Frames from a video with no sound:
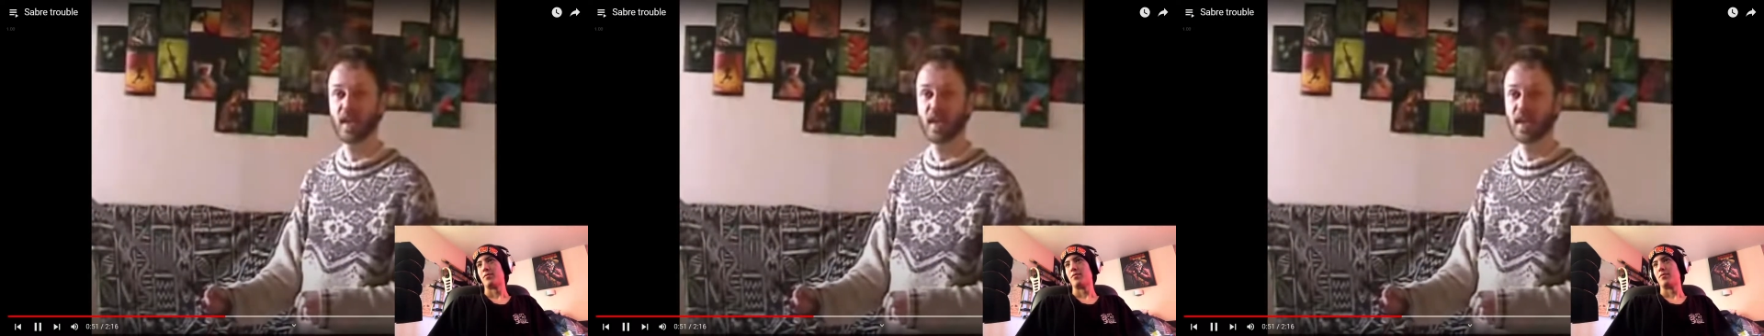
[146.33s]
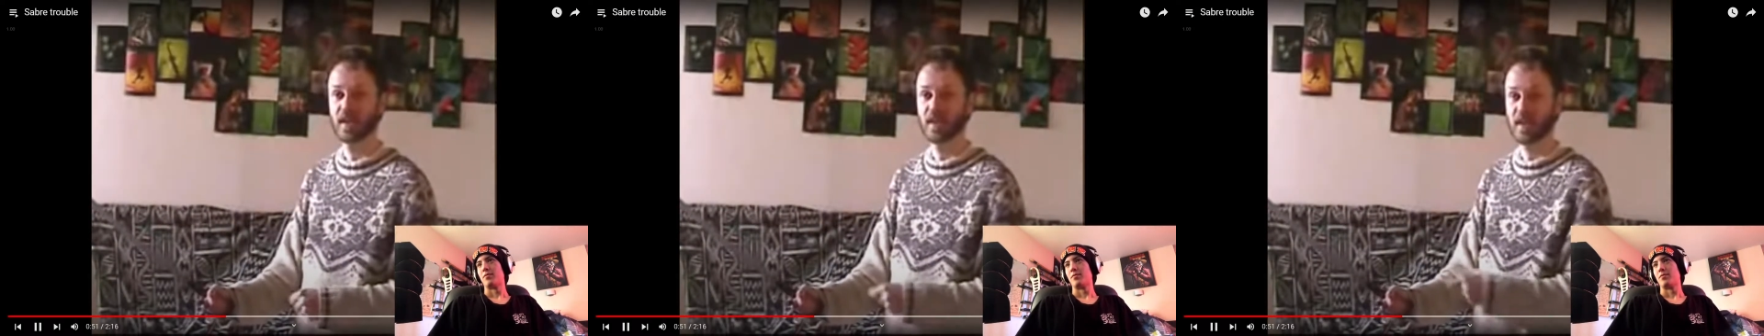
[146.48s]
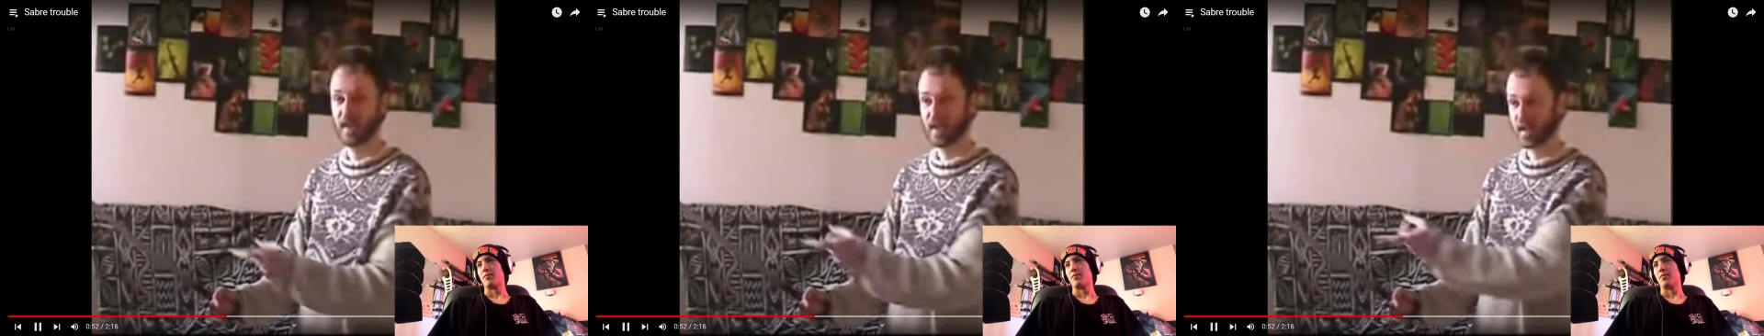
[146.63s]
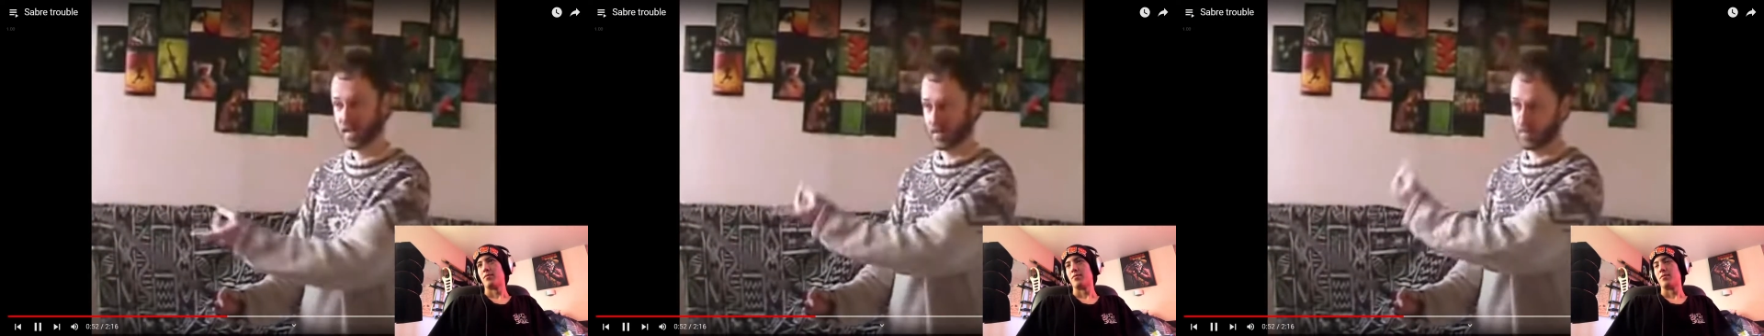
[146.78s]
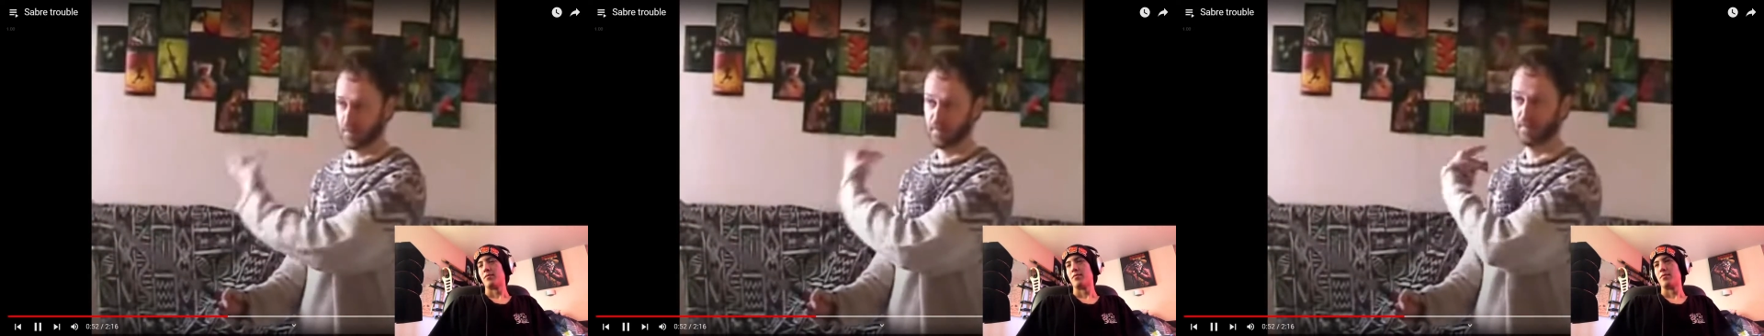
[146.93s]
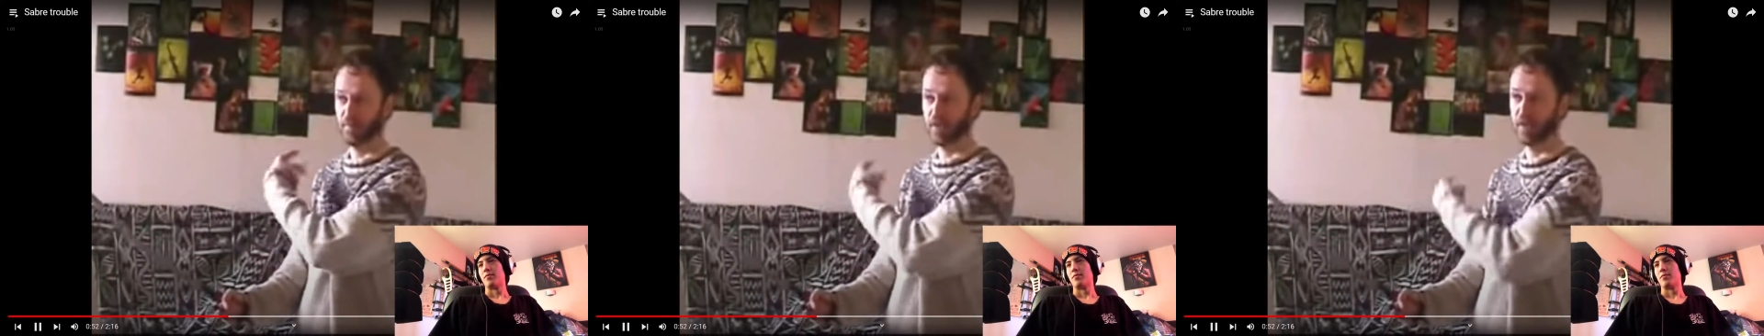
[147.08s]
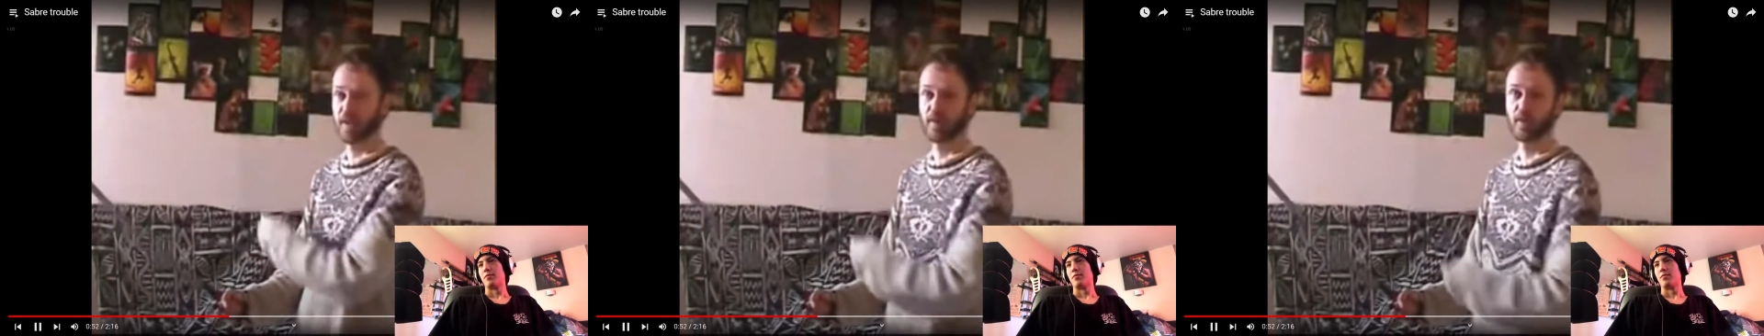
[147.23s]
and he's
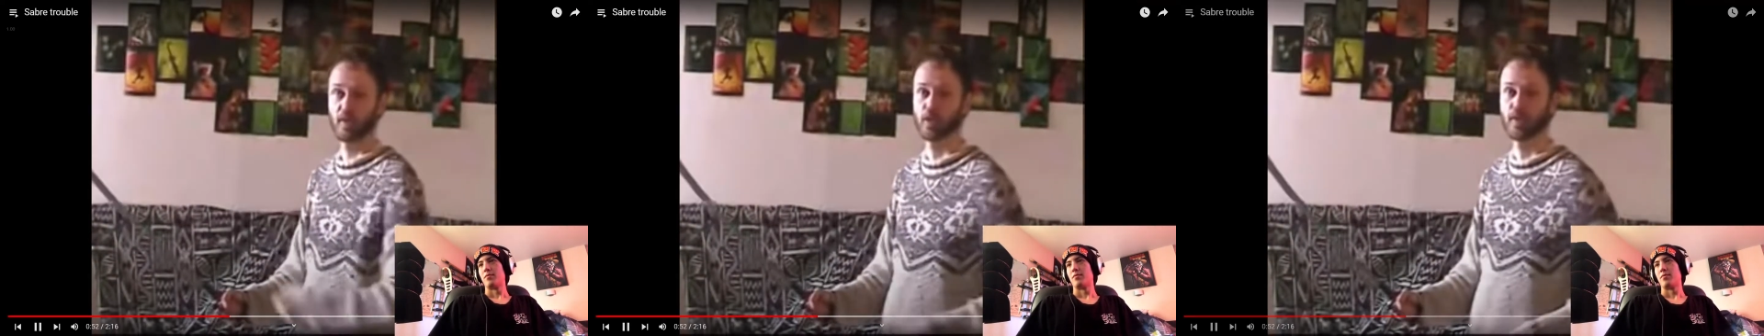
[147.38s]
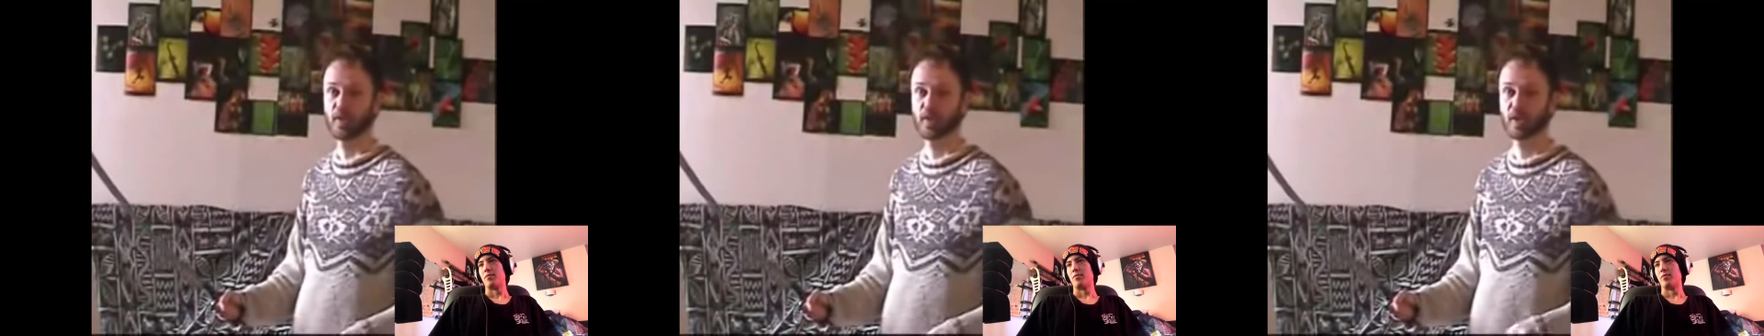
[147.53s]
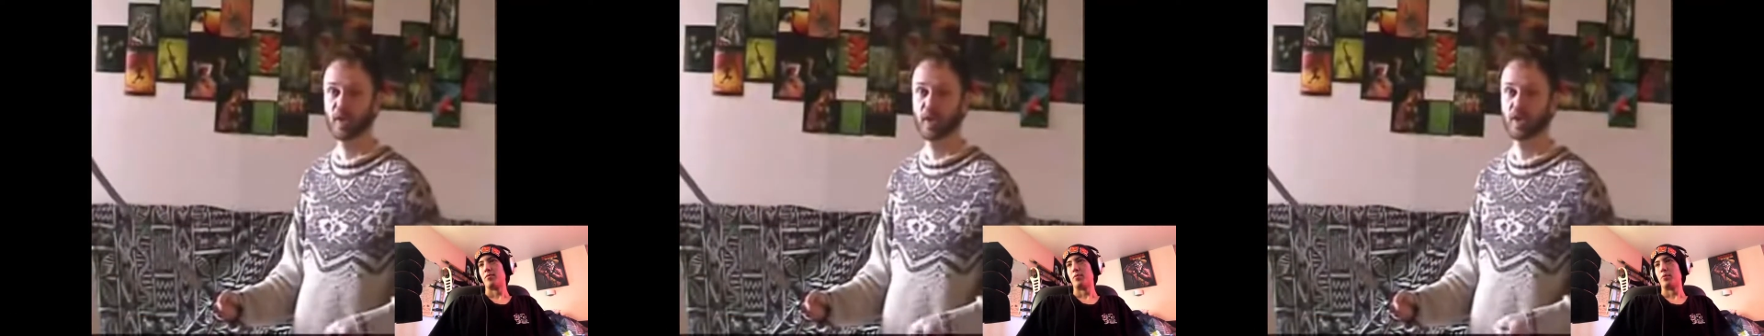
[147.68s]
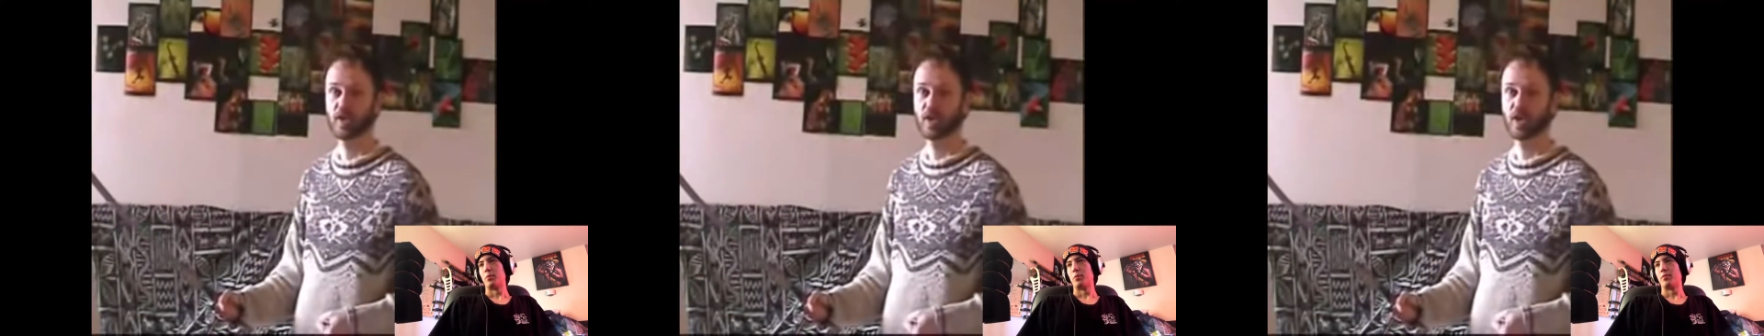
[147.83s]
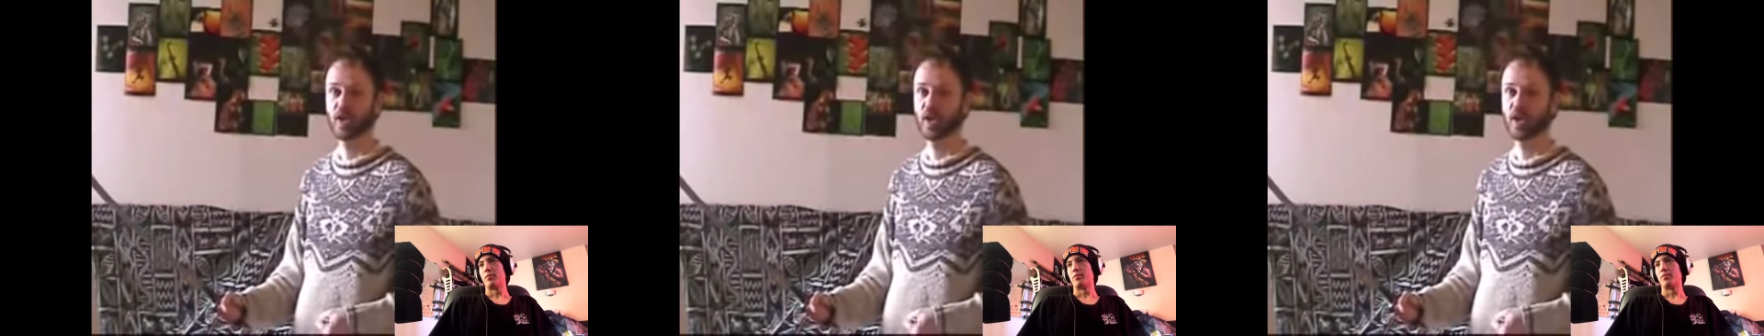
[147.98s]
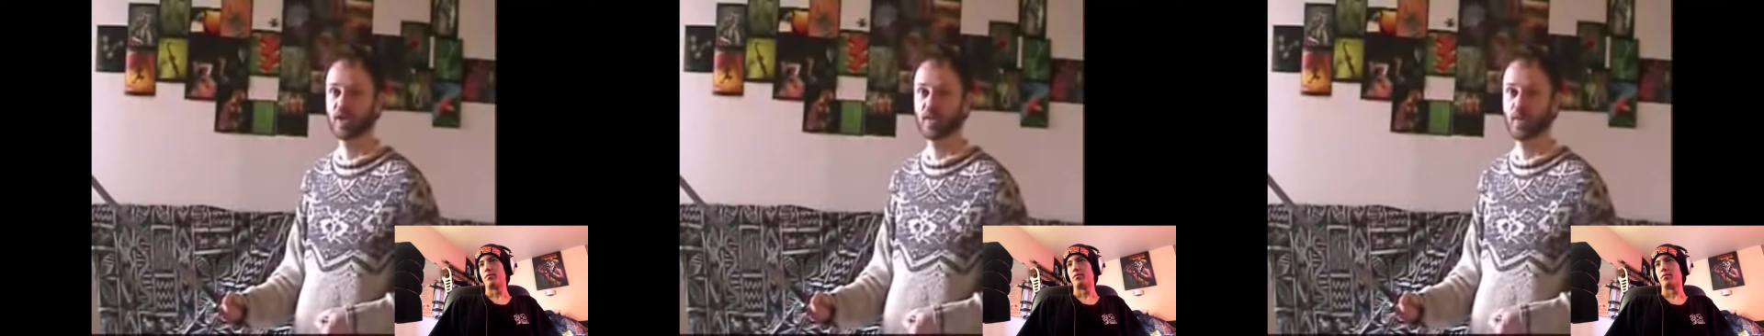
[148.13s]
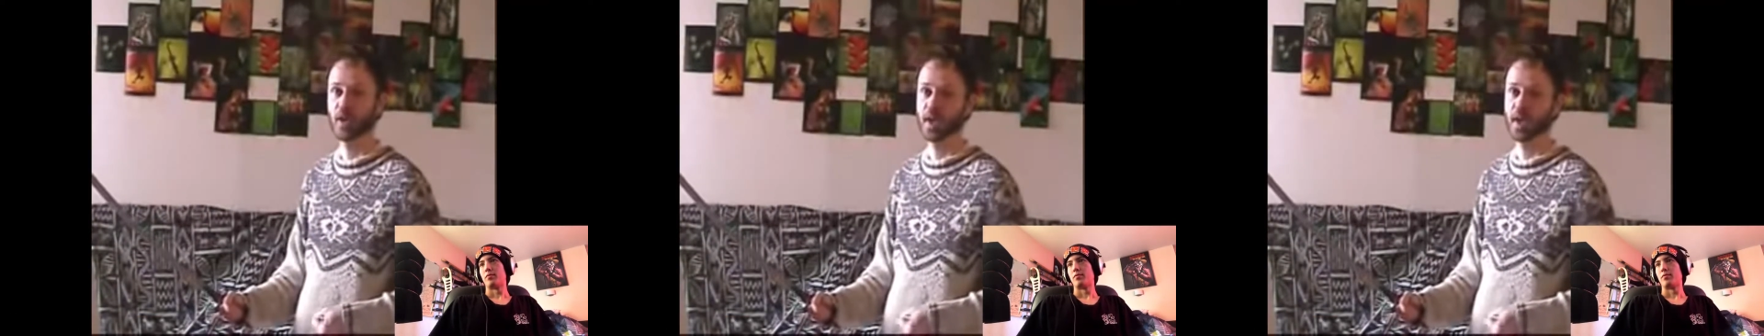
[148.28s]
ready for a return shot.